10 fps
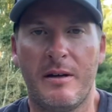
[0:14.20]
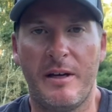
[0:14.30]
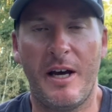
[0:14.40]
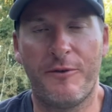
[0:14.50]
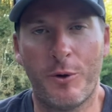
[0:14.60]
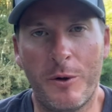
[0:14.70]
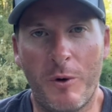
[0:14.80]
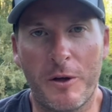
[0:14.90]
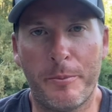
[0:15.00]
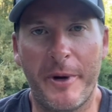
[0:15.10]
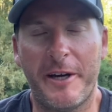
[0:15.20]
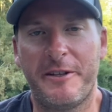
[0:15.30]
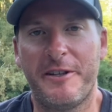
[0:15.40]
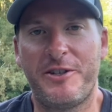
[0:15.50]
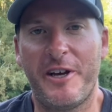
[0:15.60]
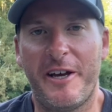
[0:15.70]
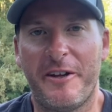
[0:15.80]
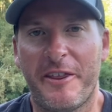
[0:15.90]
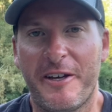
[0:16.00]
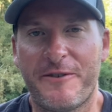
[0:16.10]
Hey everyone, welcome back to the
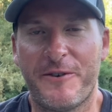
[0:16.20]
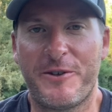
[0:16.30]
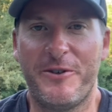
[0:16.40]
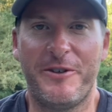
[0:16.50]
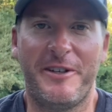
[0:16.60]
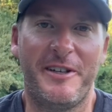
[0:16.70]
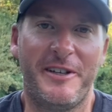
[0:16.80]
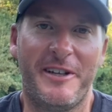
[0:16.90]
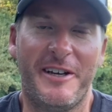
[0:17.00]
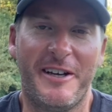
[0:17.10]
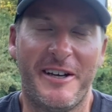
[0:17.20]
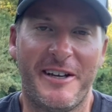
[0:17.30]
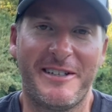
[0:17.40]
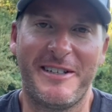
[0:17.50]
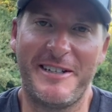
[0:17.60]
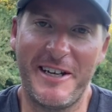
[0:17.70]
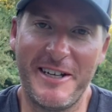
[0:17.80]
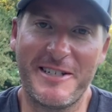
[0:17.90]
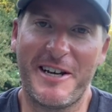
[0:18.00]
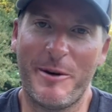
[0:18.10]
channel. Thanks for tuning in.
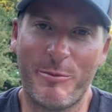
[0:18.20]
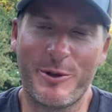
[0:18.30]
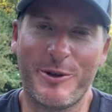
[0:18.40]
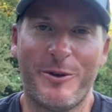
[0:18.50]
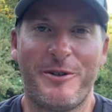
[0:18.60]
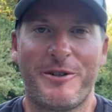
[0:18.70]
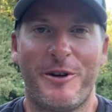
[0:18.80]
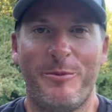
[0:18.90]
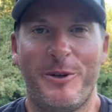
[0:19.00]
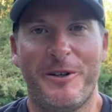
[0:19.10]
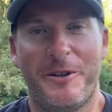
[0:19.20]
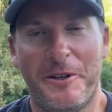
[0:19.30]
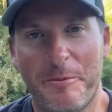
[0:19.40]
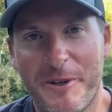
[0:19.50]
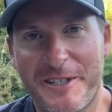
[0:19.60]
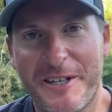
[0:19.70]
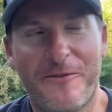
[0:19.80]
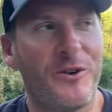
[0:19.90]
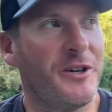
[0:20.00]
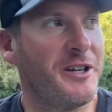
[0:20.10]
Today's episode is going to be a little bit
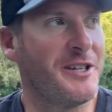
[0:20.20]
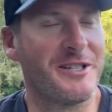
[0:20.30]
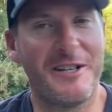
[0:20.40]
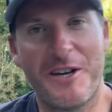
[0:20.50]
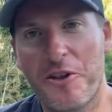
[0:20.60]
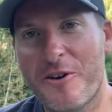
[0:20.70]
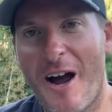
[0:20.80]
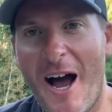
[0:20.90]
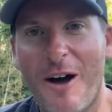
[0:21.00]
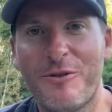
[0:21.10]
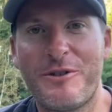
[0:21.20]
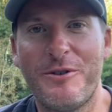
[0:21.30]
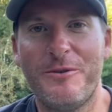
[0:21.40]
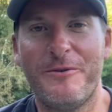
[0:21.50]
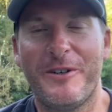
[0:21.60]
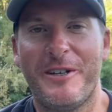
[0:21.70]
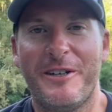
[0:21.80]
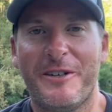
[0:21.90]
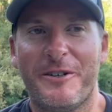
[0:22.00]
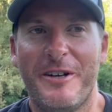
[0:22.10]
different. It's another how-to
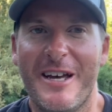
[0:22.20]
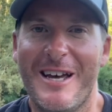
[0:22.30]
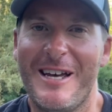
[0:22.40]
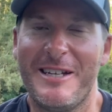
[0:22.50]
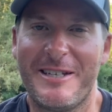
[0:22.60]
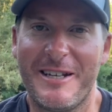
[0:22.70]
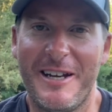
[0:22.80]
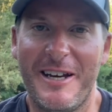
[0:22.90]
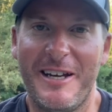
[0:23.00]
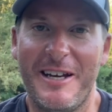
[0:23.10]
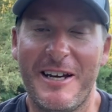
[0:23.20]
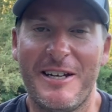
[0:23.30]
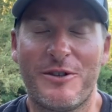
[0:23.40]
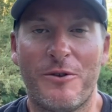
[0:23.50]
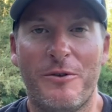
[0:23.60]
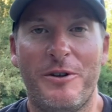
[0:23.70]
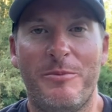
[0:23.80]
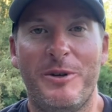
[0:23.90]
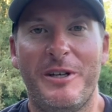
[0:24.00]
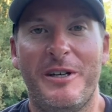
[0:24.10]
video, and today it's going to
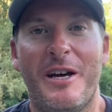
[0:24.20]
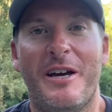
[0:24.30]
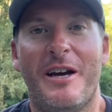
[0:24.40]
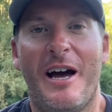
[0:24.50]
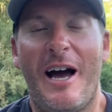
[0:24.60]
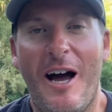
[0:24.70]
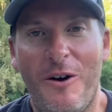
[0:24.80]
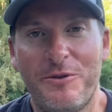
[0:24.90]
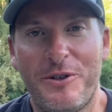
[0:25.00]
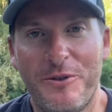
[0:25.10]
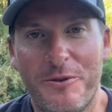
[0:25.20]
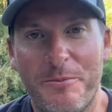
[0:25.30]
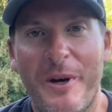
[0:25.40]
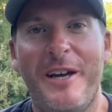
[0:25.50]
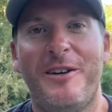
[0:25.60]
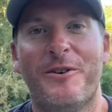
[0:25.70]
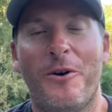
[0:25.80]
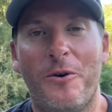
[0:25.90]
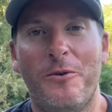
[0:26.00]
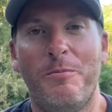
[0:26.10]
be how to make your
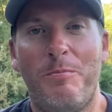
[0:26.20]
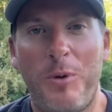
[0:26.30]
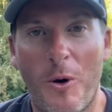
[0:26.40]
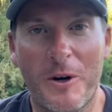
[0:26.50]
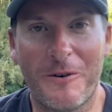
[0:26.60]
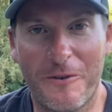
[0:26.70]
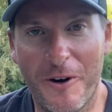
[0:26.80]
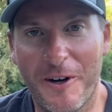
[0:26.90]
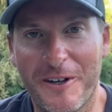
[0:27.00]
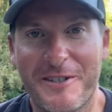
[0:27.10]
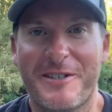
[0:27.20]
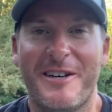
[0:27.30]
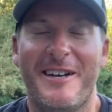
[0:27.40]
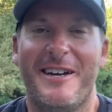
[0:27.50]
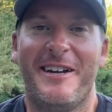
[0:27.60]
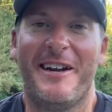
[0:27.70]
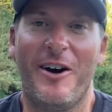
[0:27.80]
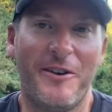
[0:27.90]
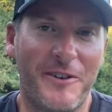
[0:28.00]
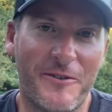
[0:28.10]
own pork frogs. Now,
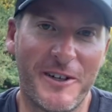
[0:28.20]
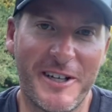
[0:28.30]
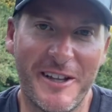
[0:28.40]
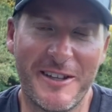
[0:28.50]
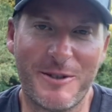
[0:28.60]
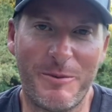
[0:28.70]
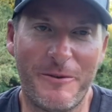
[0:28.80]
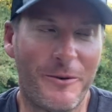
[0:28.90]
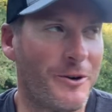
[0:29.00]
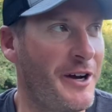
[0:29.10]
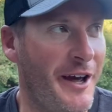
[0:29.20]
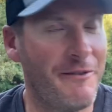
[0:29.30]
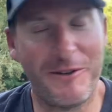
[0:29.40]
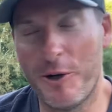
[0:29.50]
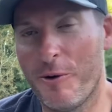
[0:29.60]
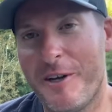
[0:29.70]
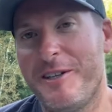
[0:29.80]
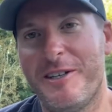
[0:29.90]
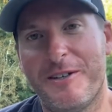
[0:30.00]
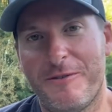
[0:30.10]
I've never done this before. I have no
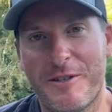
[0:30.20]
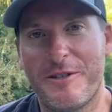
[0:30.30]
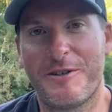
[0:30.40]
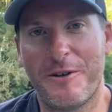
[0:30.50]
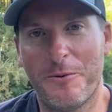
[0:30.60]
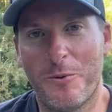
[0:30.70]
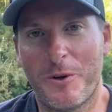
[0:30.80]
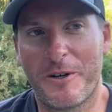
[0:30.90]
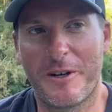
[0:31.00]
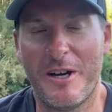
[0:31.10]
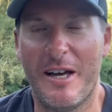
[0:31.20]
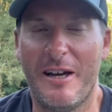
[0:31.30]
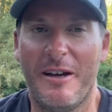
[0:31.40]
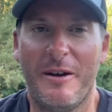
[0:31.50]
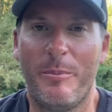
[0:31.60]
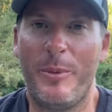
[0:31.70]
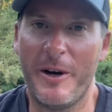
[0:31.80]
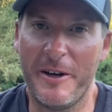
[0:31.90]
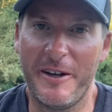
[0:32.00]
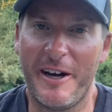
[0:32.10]
idea if this is going to work,
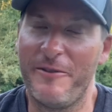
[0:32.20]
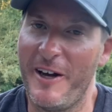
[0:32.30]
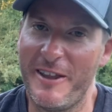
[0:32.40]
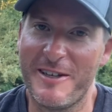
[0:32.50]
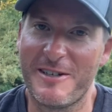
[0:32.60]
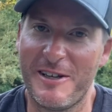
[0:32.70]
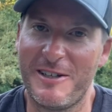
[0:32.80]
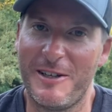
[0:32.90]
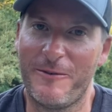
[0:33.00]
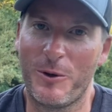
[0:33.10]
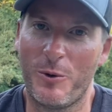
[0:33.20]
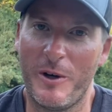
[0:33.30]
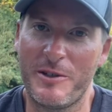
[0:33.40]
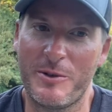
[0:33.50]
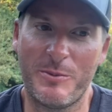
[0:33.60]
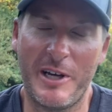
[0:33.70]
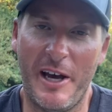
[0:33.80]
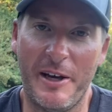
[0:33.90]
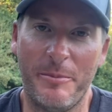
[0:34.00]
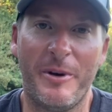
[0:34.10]
but I've had this idea for quite some
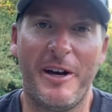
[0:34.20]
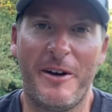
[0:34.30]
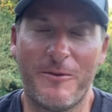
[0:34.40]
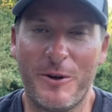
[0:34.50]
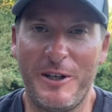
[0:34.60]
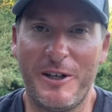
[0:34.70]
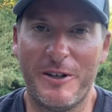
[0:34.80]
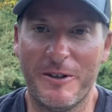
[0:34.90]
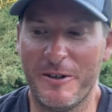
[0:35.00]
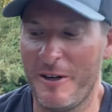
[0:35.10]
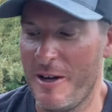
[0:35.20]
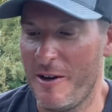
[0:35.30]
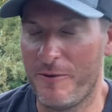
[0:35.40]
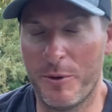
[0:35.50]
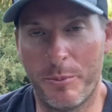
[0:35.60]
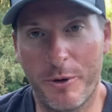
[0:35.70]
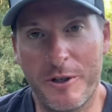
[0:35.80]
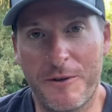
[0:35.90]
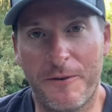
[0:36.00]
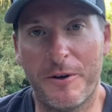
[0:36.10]
time. Every year from
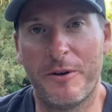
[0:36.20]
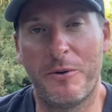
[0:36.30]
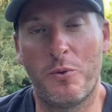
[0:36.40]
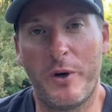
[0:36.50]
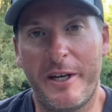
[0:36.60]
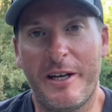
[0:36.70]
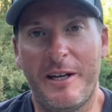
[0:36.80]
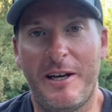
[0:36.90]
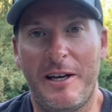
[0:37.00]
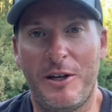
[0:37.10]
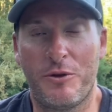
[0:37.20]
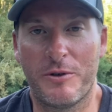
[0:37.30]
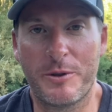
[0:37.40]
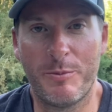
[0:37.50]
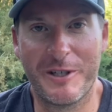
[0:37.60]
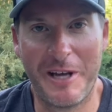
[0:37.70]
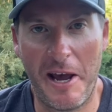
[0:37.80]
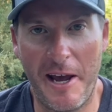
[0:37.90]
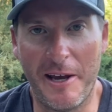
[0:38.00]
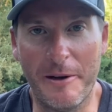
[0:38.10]
Bridgeford, we get a Christmas
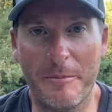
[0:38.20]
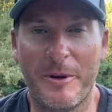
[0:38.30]
ham,